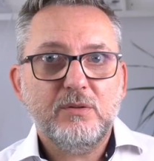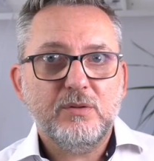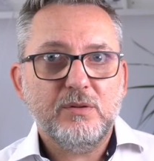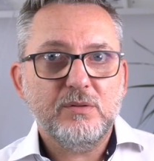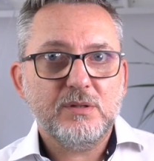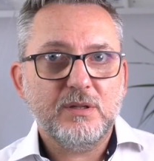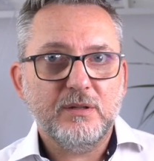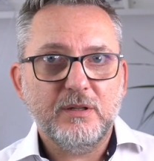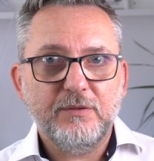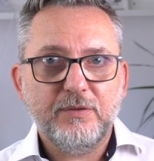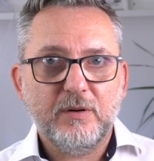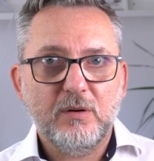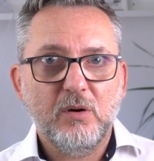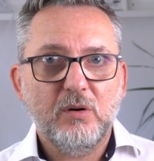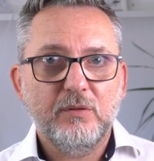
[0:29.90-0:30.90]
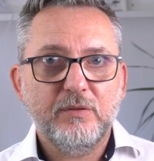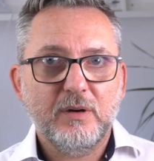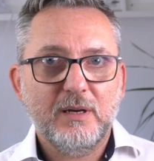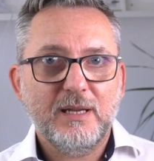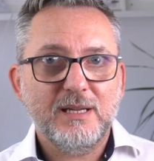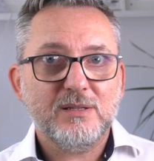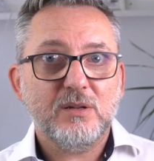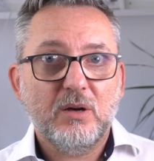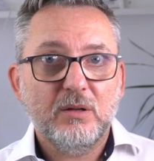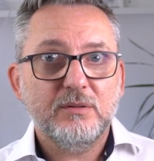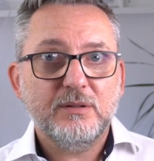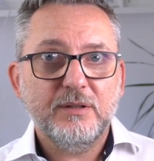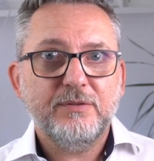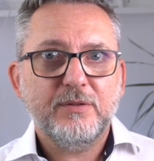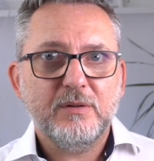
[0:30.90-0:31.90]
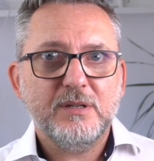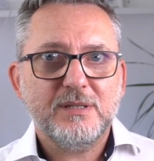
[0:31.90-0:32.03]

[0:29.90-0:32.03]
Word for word: to use the different overlays on different